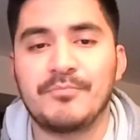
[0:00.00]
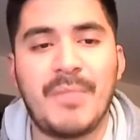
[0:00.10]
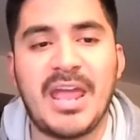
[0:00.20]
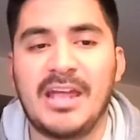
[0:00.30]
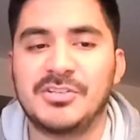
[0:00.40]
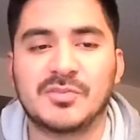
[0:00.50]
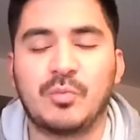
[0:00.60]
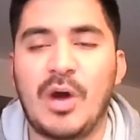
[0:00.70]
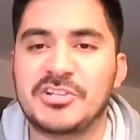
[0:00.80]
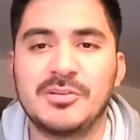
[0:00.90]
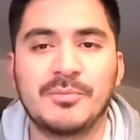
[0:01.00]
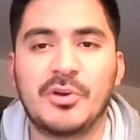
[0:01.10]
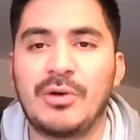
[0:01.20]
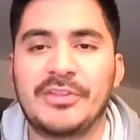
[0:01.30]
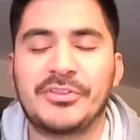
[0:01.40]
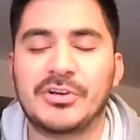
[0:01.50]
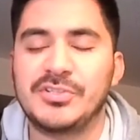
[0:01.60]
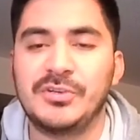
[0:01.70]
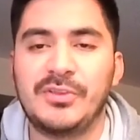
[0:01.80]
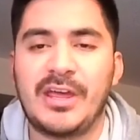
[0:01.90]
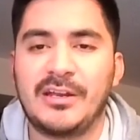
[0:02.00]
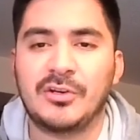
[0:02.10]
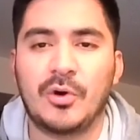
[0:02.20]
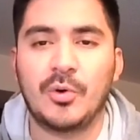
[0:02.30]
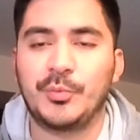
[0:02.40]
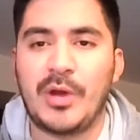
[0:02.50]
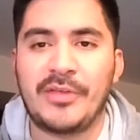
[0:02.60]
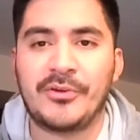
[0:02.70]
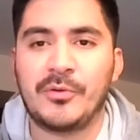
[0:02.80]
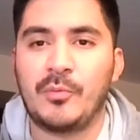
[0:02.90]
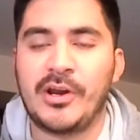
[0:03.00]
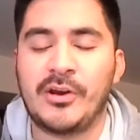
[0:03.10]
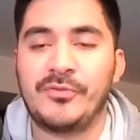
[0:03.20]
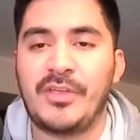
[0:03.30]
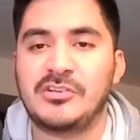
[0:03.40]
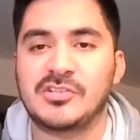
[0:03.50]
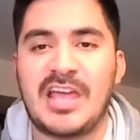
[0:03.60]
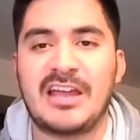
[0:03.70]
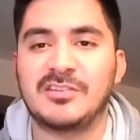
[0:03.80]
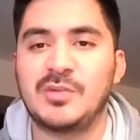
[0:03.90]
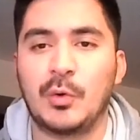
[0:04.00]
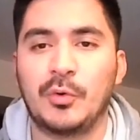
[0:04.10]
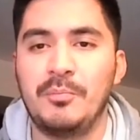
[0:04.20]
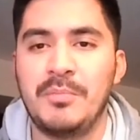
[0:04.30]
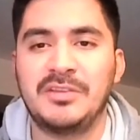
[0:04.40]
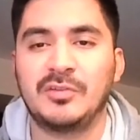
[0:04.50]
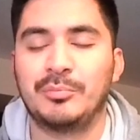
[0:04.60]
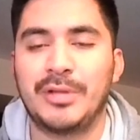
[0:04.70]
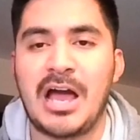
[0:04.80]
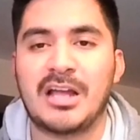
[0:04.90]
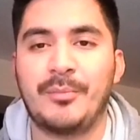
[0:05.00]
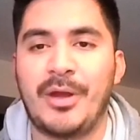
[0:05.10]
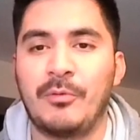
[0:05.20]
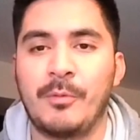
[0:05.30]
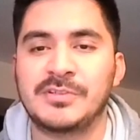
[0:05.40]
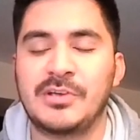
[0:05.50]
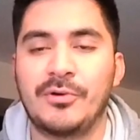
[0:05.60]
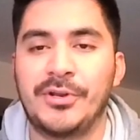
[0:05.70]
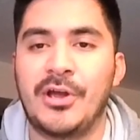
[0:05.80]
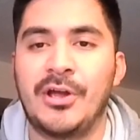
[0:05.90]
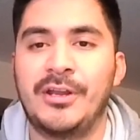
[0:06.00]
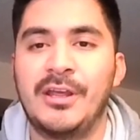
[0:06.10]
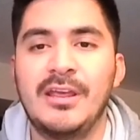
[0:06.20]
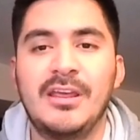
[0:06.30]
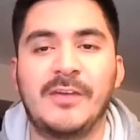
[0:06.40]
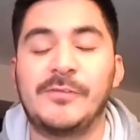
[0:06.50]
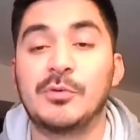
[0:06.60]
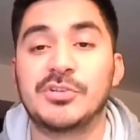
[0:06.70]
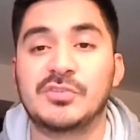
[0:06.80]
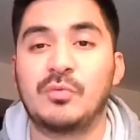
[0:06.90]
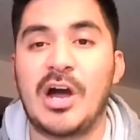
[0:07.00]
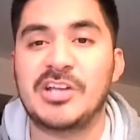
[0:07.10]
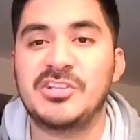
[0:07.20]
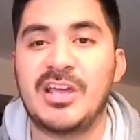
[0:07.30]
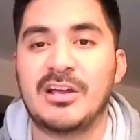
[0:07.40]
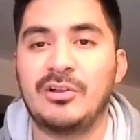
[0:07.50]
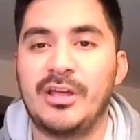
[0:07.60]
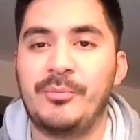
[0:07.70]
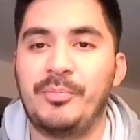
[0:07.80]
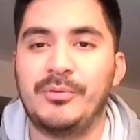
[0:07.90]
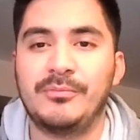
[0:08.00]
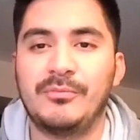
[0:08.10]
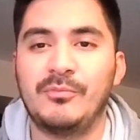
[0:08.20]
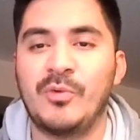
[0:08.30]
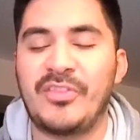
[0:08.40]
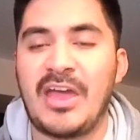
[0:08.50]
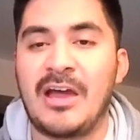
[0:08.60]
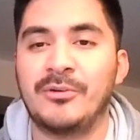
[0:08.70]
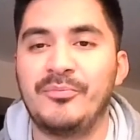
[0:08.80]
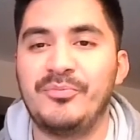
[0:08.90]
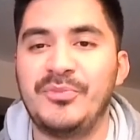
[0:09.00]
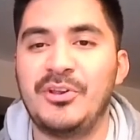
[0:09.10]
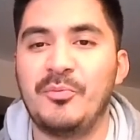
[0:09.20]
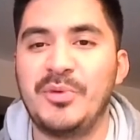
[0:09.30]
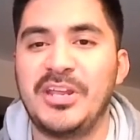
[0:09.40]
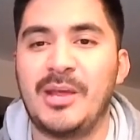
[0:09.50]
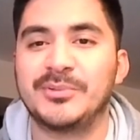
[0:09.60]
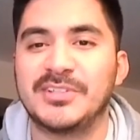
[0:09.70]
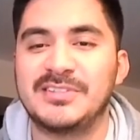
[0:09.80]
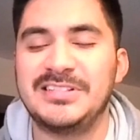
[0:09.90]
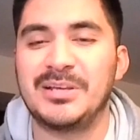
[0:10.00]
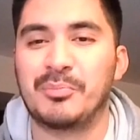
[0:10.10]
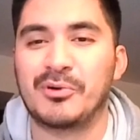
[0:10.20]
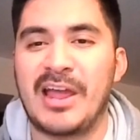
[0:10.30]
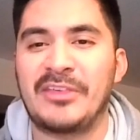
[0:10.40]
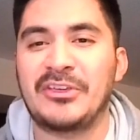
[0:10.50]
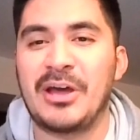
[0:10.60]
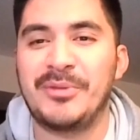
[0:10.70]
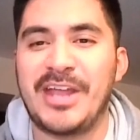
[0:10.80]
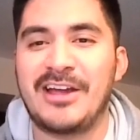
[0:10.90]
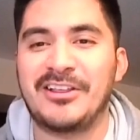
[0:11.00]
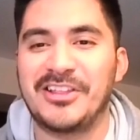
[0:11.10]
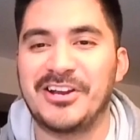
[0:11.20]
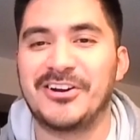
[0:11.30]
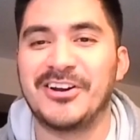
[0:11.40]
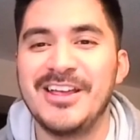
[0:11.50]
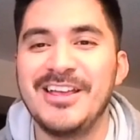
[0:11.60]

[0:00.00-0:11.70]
man, just watching them go out there and do that in cold weather, where they just had a total mental block about what was going on. If you were just watching that clip without you know being able to see the breath coming out of their